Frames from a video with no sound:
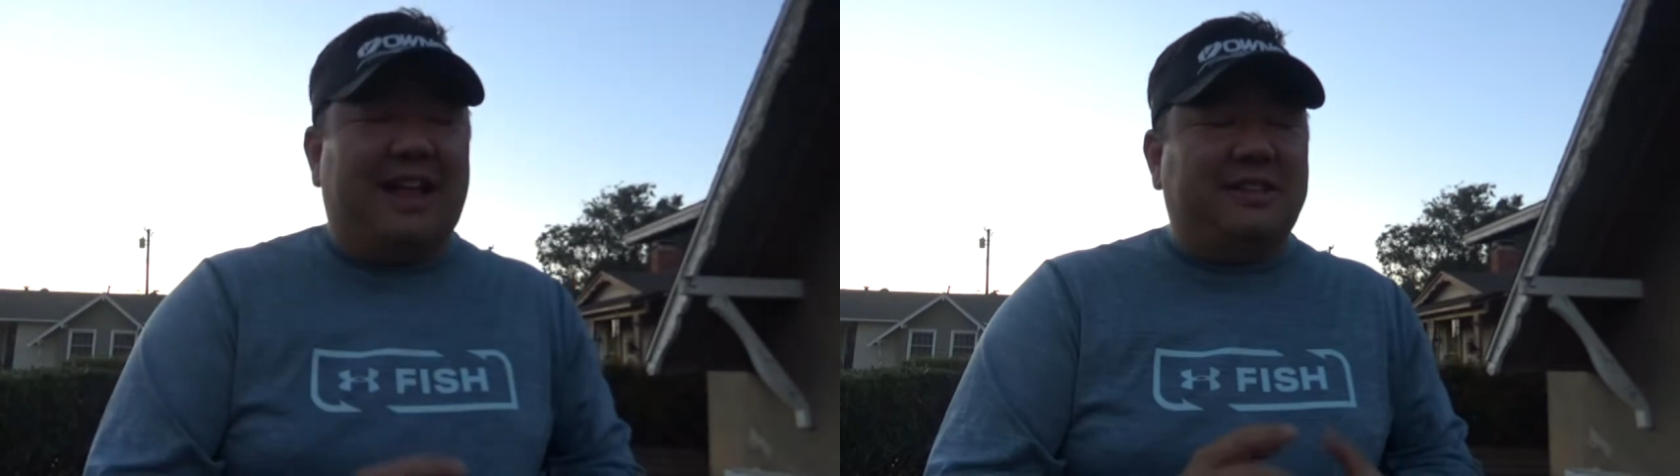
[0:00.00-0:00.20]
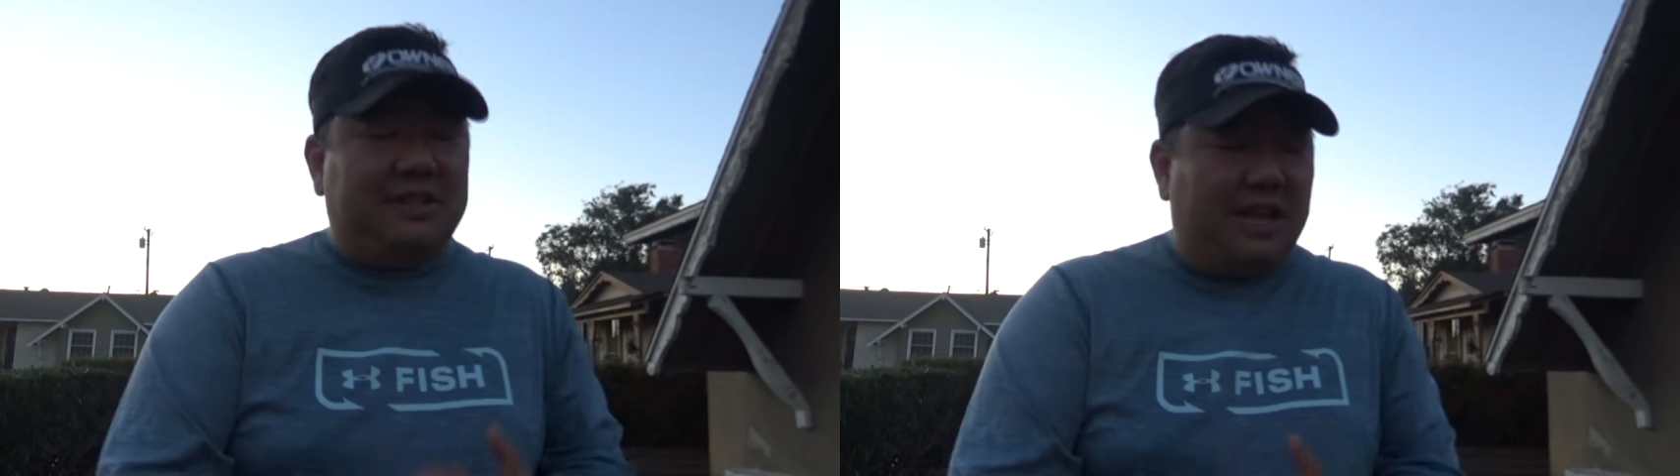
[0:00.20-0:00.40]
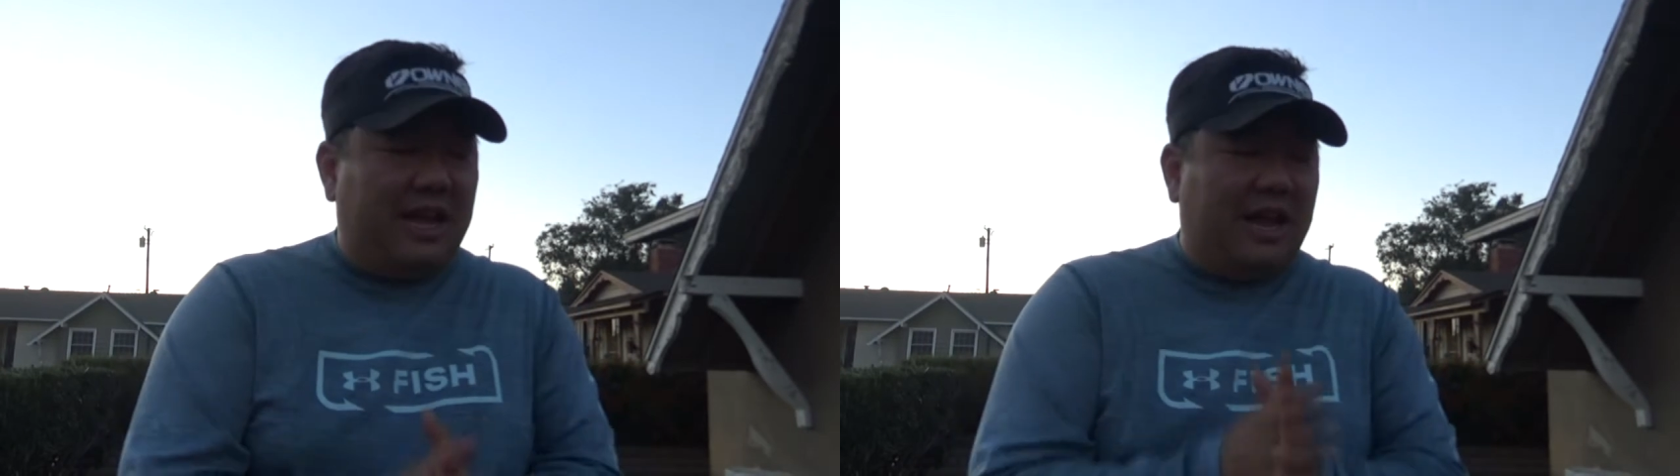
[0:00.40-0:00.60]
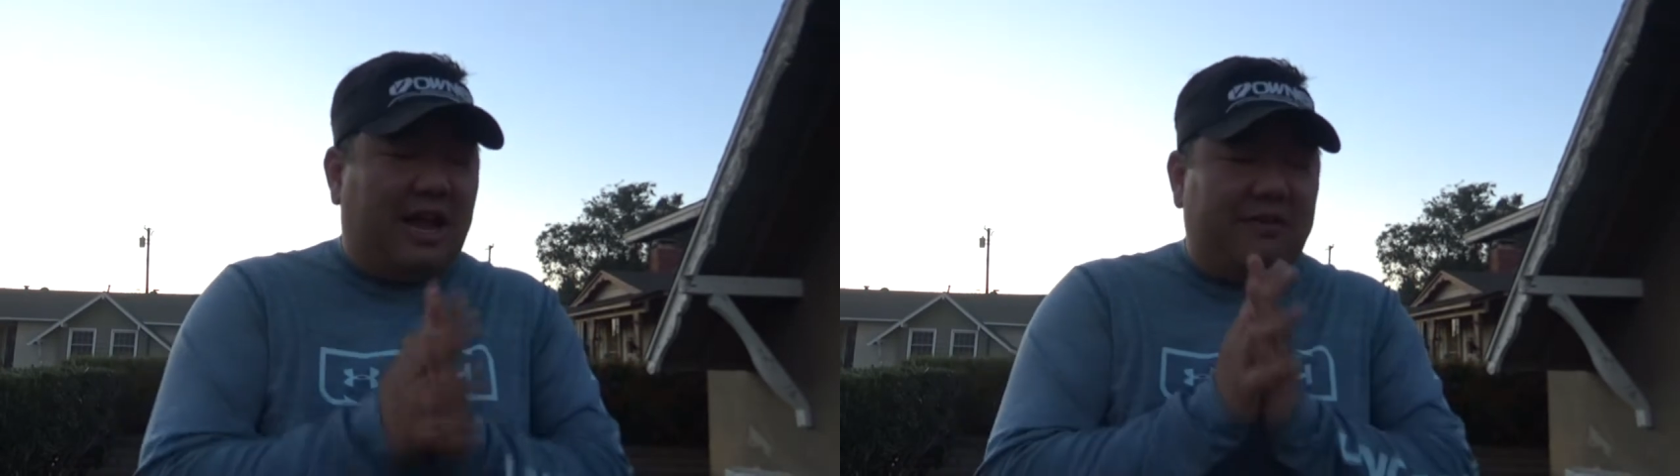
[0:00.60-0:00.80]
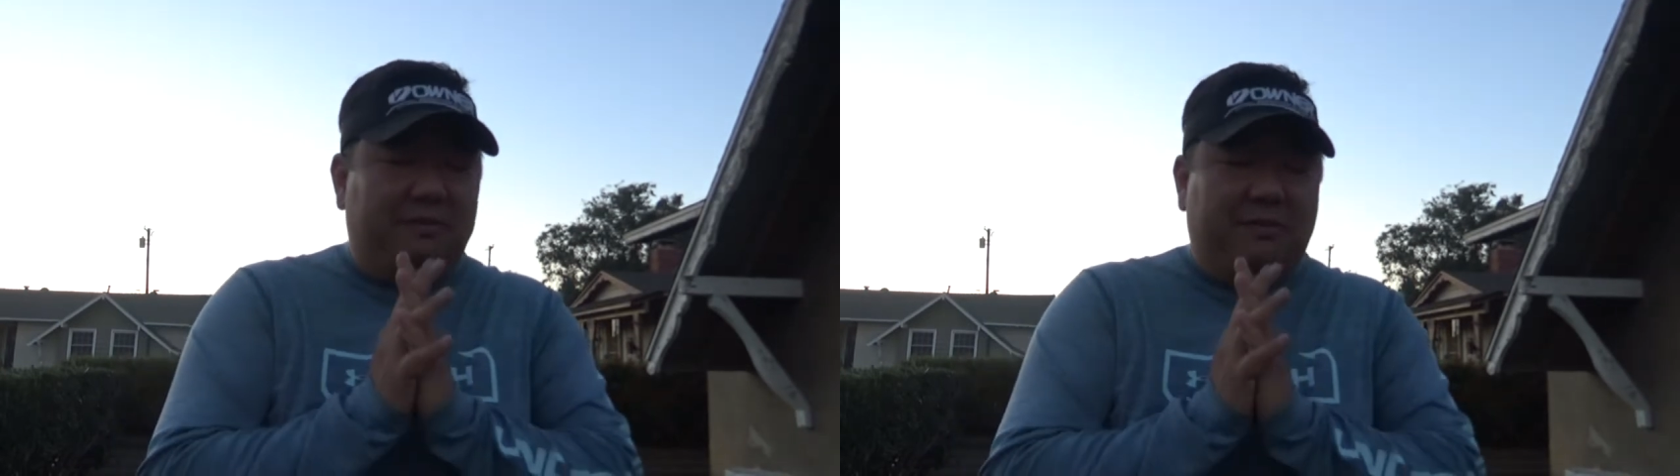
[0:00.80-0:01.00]
and today
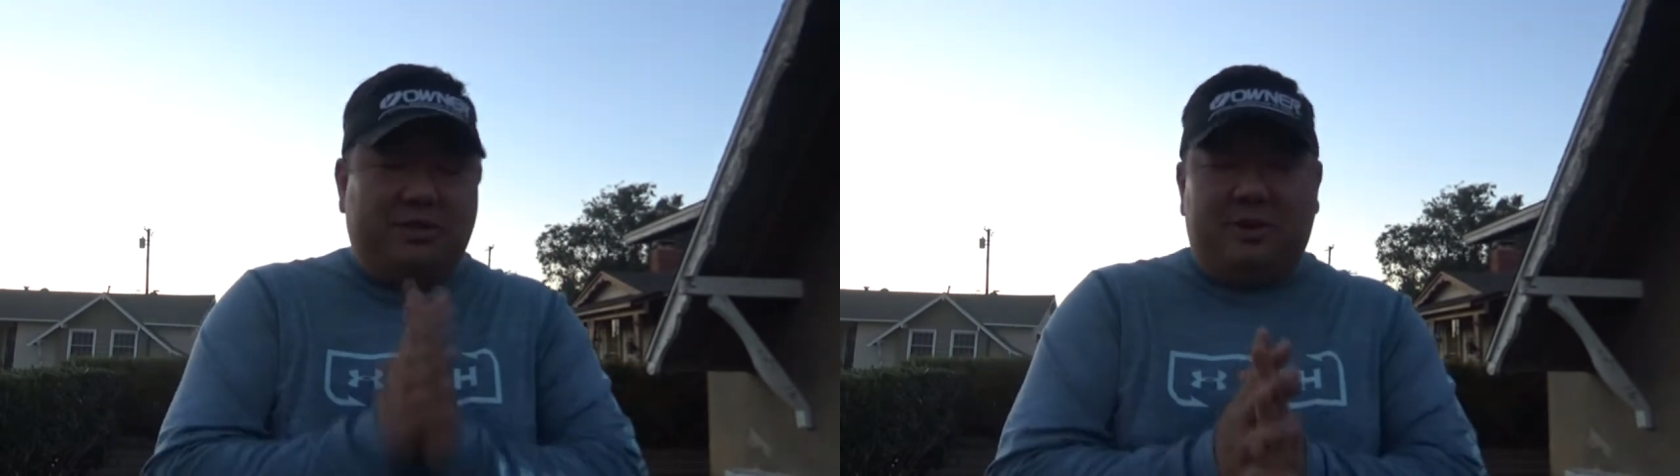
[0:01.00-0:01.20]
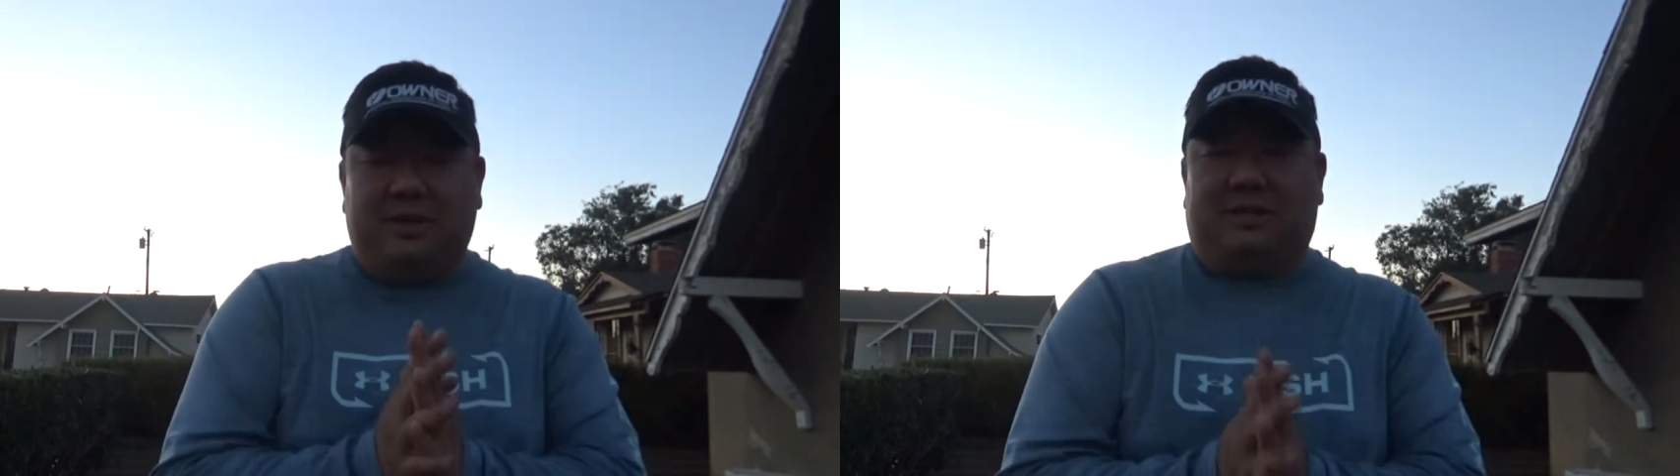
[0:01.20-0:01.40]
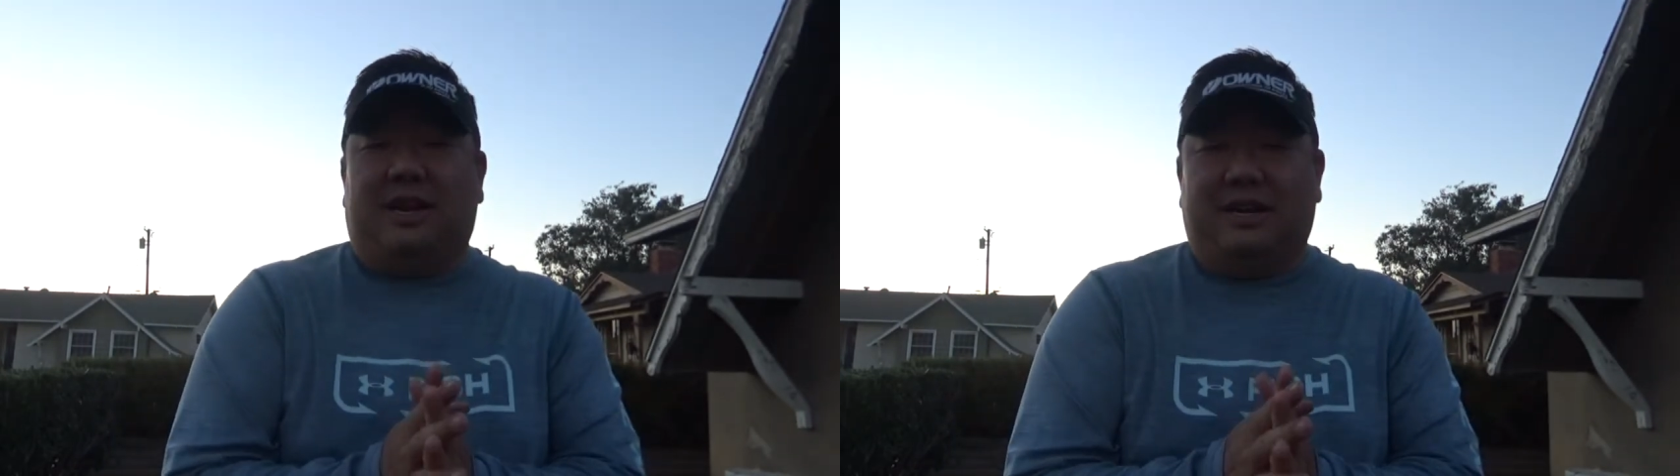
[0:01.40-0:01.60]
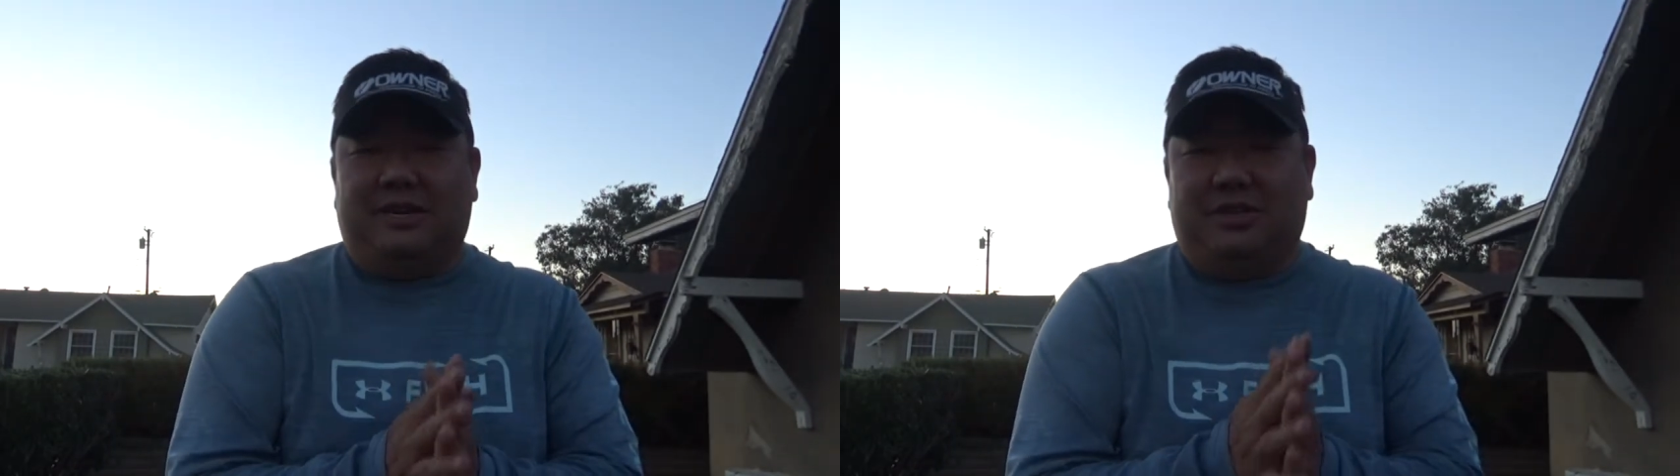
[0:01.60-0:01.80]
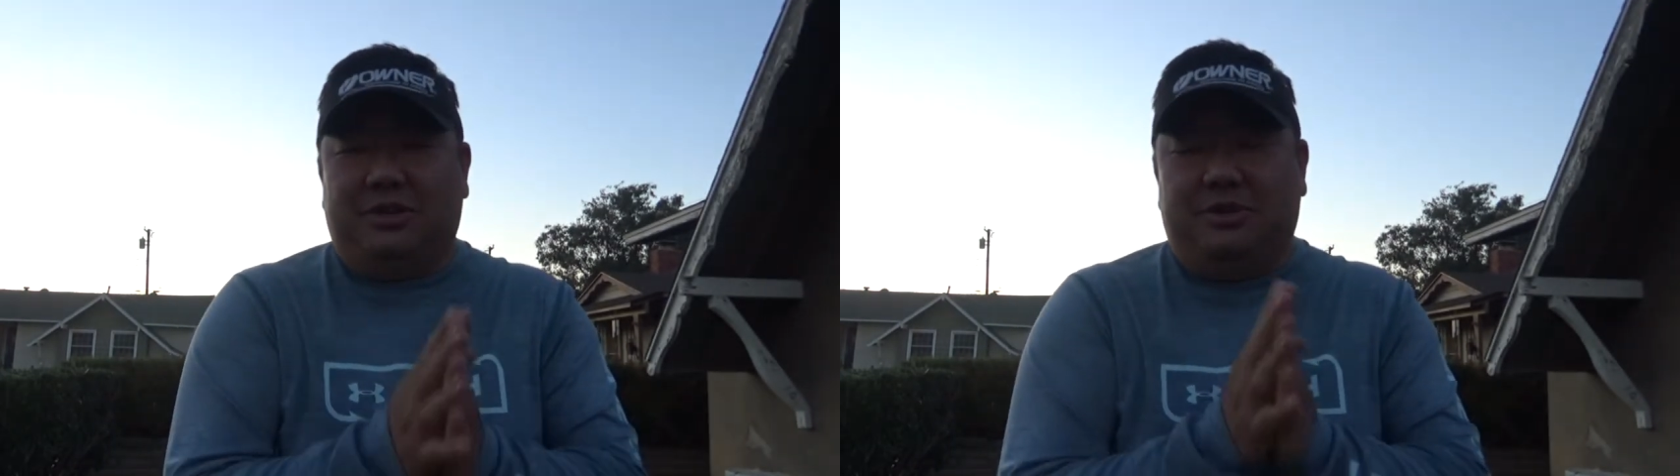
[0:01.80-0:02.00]
I'm so
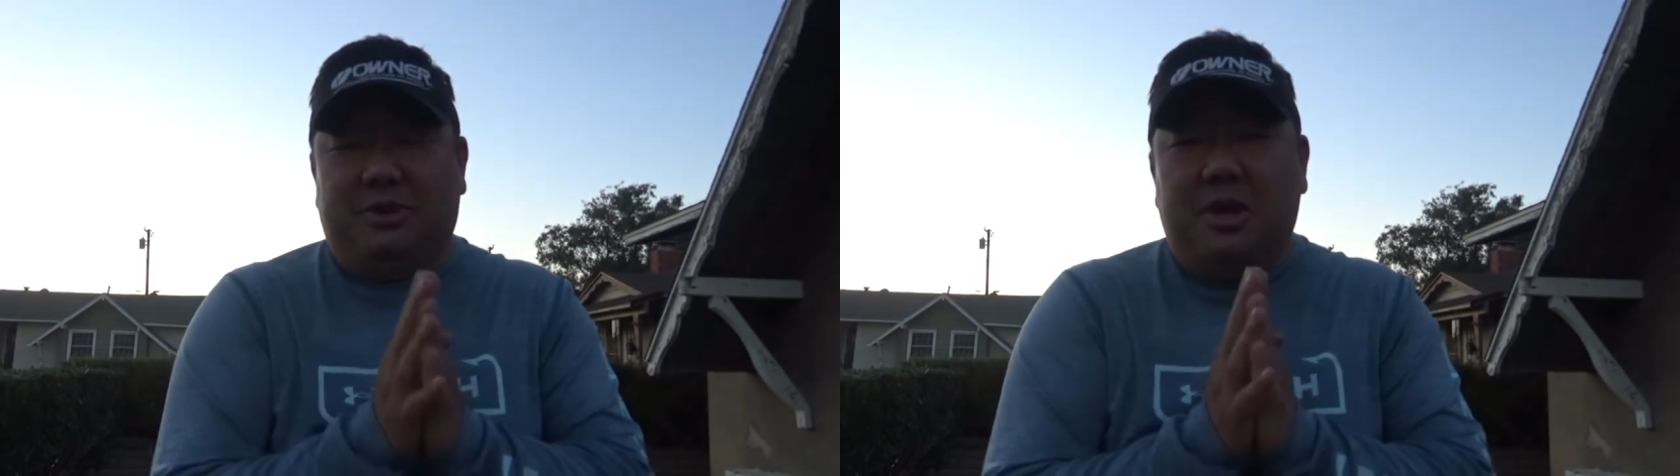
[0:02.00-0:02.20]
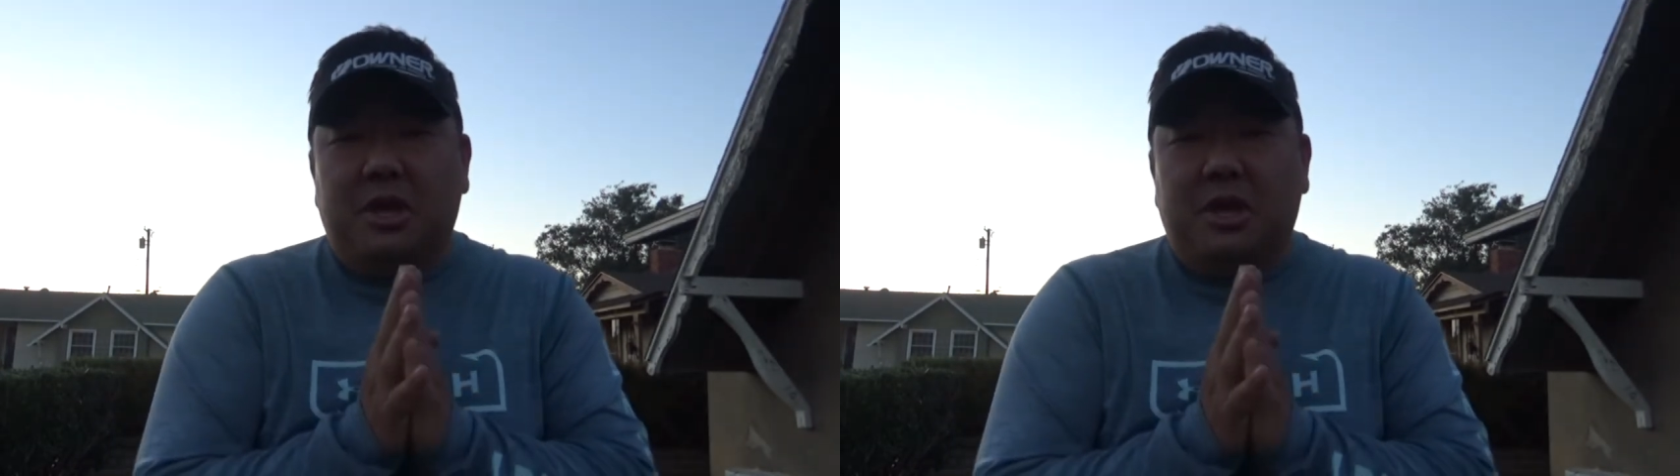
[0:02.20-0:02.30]
excited to